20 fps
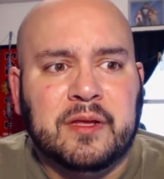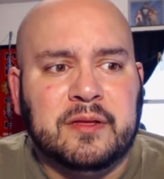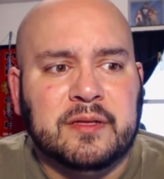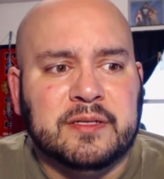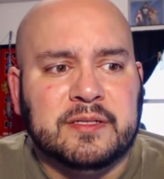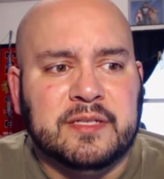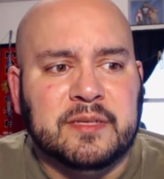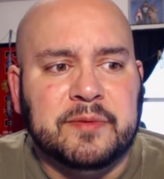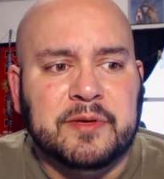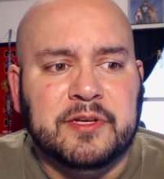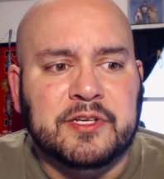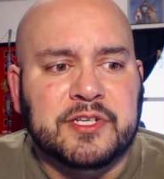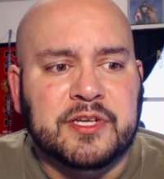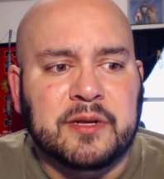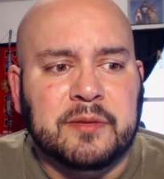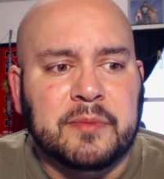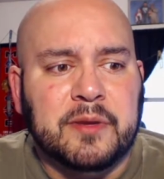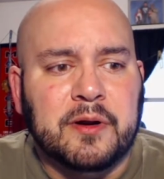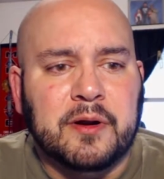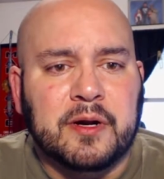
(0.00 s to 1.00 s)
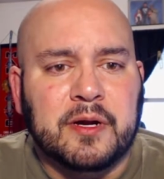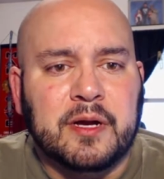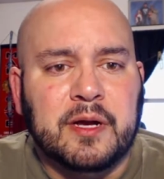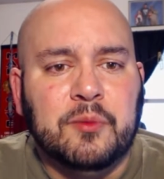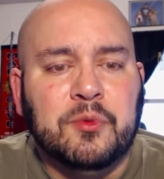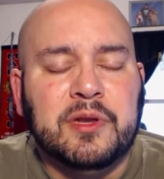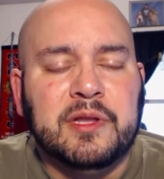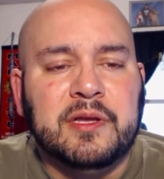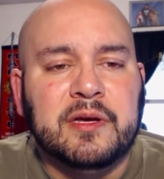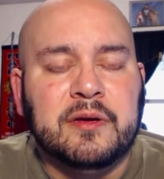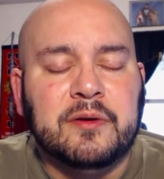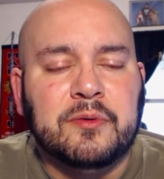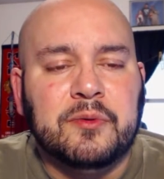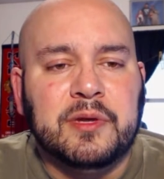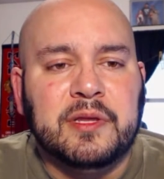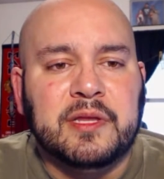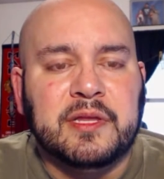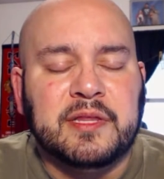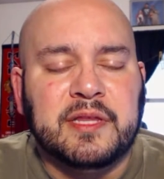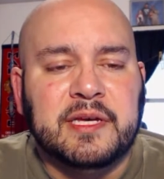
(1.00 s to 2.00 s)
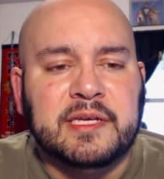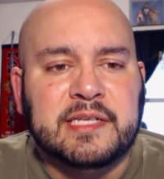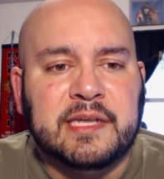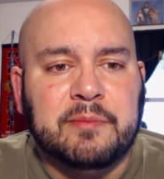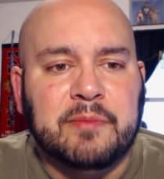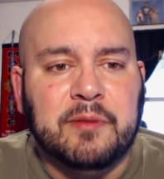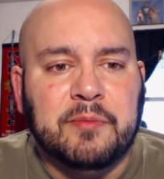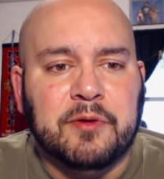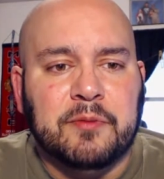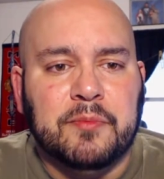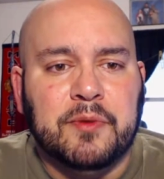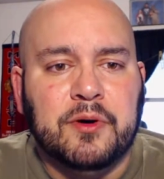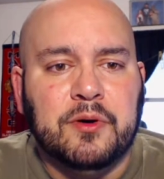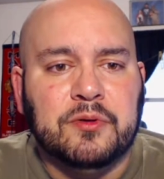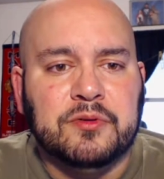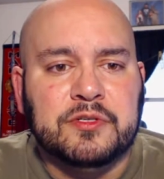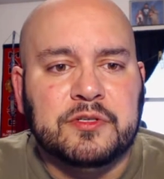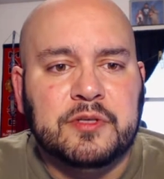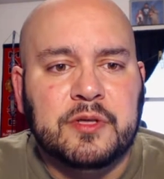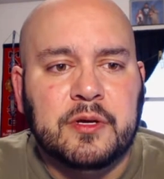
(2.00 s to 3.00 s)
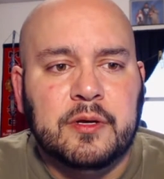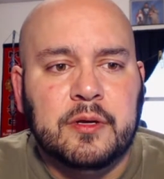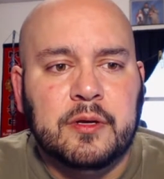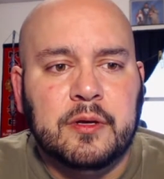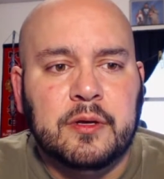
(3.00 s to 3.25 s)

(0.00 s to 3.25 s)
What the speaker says: this WGN America. And one of the things I remember most,